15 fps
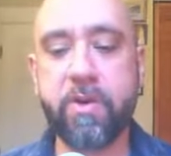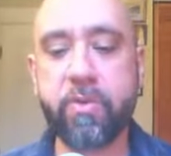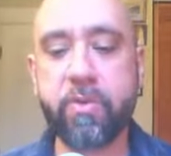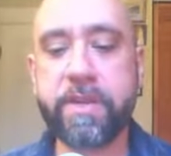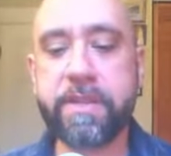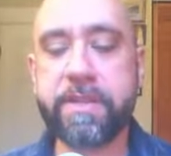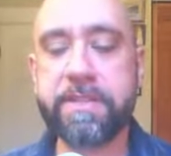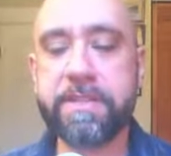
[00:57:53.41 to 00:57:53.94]

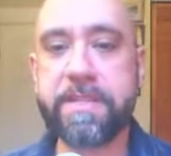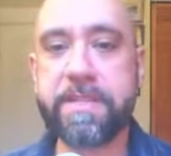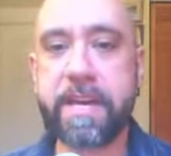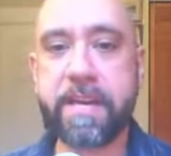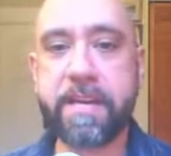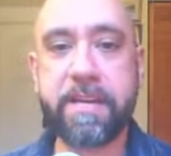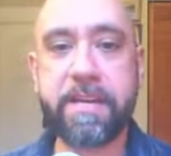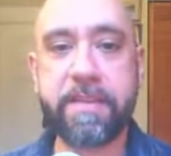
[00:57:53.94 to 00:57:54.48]
we can
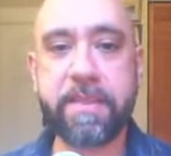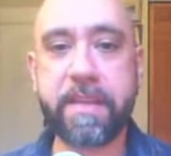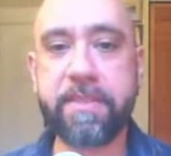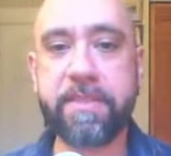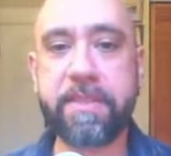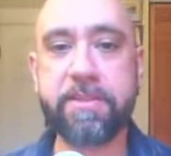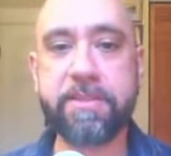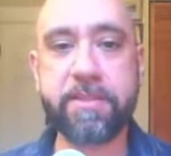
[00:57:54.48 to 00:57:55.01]
say
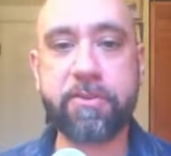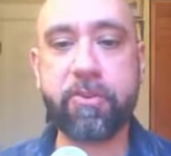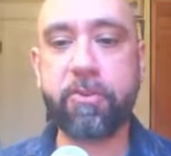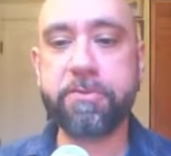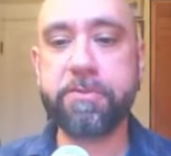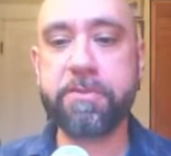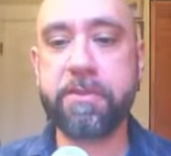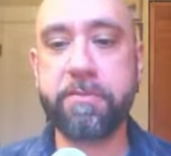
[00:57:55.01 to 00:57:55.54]
that there's an
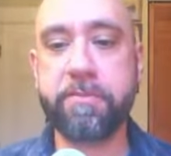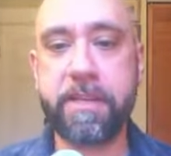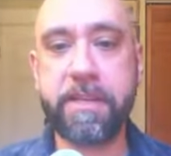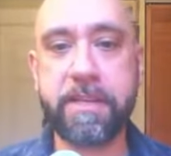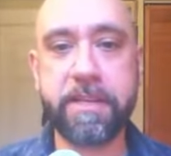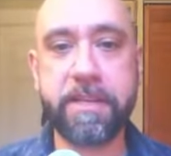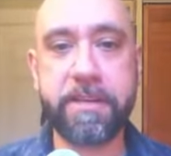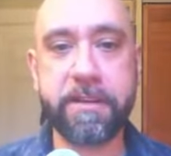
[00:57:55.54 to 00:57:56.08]
alternate
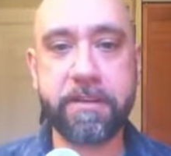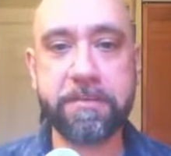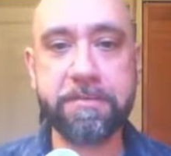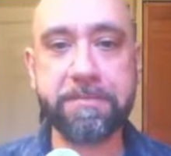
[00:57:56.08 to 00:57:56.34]
meaning here